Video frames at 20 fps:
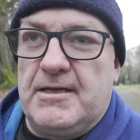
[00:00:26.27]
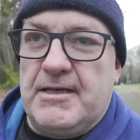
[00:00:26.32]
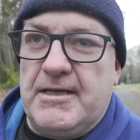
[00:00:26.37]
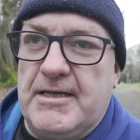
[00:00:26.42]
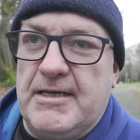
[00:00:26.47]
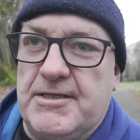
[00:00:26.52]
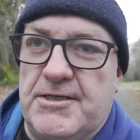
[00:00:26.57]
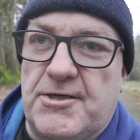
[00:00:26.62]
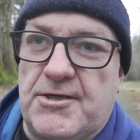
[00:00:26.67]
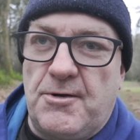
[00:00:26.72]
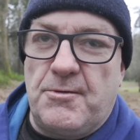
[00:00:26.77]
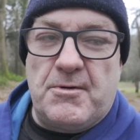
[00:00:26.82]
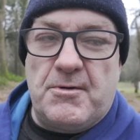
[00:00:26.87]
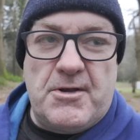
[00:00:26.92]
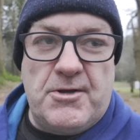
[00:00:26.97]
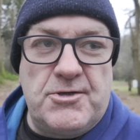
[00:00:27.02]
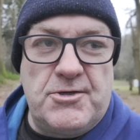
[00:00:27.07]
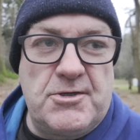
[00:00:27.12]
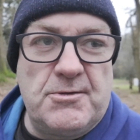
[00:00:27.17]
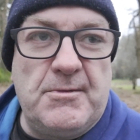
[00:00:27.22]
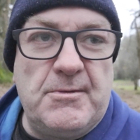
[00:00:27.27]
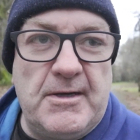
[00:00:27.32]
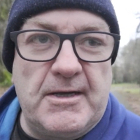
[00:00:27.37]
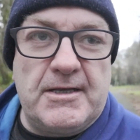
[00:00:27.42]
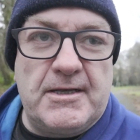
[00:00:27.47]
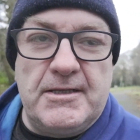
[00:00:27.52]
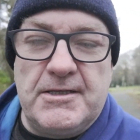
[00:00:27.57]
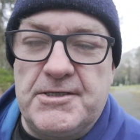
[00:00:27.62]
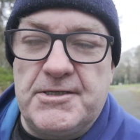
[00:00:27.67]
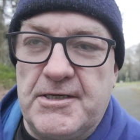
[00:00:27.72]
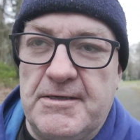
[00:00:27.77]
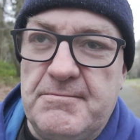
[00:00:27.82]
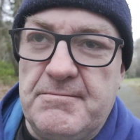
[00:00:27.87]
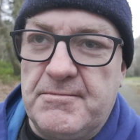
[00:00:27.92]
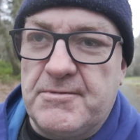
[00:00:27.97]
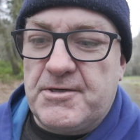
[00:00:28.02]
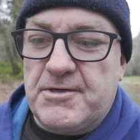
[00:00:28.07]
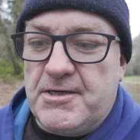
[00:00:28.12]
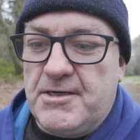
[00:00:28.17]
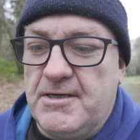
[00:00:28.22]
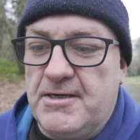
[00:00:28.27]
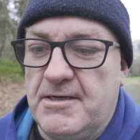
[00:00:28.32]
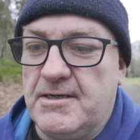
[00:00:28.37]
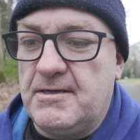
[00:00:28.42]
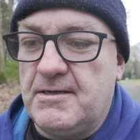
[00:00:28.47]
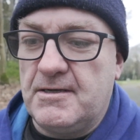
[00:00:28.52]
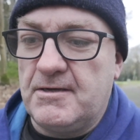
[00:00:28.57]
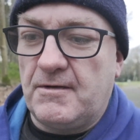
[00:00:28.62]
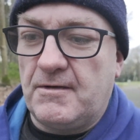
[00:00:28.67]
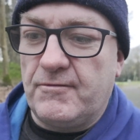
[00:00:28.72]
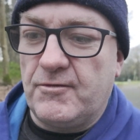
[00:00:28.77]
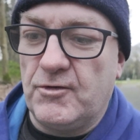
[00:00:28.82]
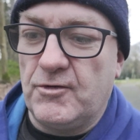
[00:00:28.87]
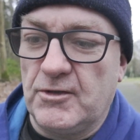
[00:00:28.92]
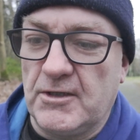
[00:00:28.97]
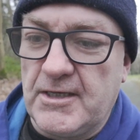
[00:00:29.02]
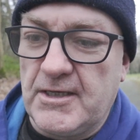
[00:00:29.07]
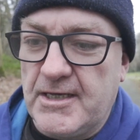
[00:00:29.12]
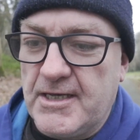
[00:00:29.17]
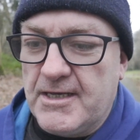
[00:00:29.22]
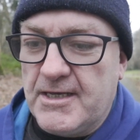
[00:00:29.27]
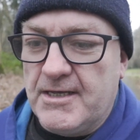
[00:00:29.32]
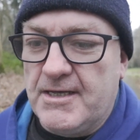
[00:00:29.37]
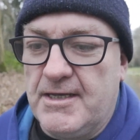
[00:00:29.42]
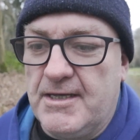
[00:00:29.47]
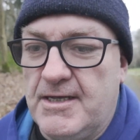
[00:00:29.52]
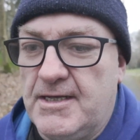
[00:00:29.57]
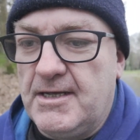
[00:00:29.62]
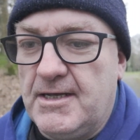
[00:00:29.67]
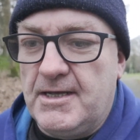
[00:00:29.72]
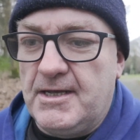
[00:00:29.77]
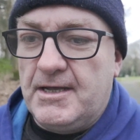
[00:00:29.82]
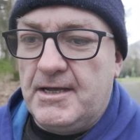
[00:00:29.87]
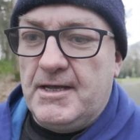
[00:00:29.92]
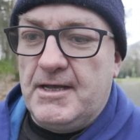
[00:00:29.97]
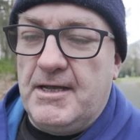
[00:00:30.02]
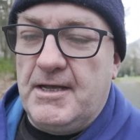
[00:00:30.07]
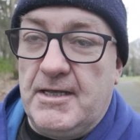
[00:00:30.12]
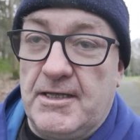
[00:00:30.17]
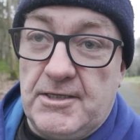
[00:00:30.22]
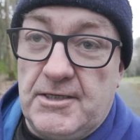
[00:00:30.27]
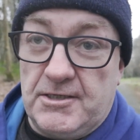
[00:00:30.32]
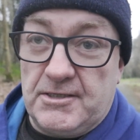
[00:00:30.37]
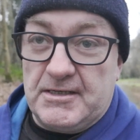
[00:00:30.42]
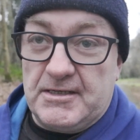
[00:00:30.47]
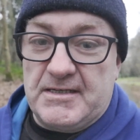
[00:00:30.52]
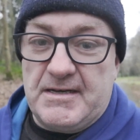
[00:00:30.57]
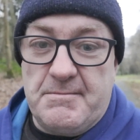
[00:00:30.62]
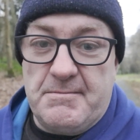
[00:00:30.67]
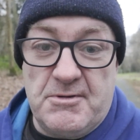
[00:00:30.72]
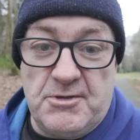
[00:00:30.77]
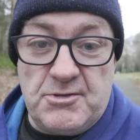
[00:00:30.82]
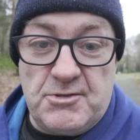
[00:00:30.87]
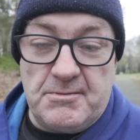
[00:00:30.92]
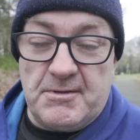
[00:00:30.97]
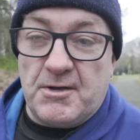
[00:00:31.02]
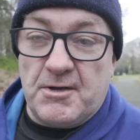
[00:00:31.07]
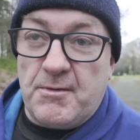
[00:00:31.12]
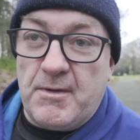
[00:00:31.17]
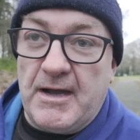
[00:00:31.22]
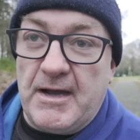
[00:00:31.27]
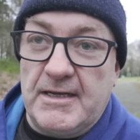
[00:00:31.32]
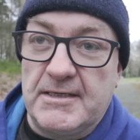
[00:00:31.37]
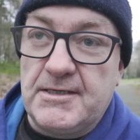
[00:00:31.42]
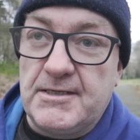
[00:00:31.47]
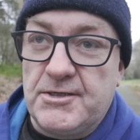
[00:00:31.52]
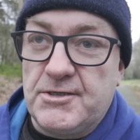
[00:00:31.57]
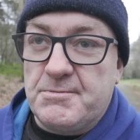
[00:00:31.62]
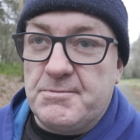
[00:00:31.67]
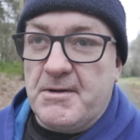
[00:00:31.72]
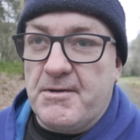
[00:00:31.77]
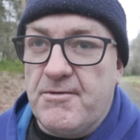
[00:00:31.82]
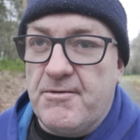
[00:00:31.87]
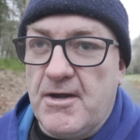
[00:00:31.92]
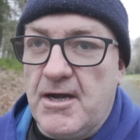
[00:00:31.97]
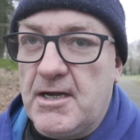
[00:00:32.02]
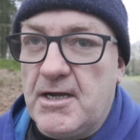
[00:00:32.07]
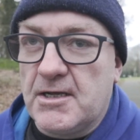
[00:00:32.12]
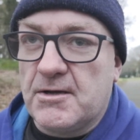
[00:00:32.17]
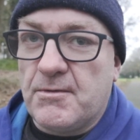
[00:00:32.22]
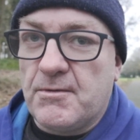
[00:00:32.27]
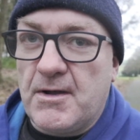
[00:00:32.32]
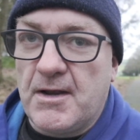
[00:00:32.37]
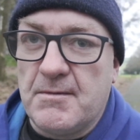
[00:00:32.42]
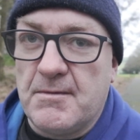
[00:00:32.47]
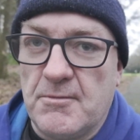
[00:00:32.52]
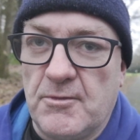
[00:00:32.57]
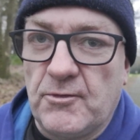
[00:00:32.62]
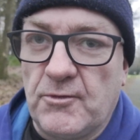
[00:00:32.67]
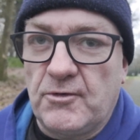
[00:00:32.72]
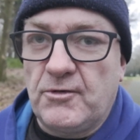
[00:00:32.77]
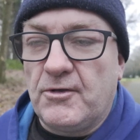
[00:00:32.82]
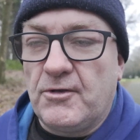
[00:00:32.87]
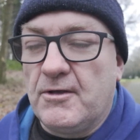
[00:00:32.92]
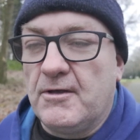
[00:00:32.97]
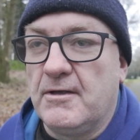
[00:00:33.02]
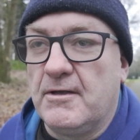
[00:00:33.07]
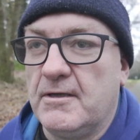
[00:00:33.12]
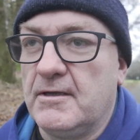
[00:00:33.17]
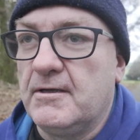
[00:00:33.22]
years ago when I used to work in the gyms of all the December used to be quiet. It used to be a really quiet month,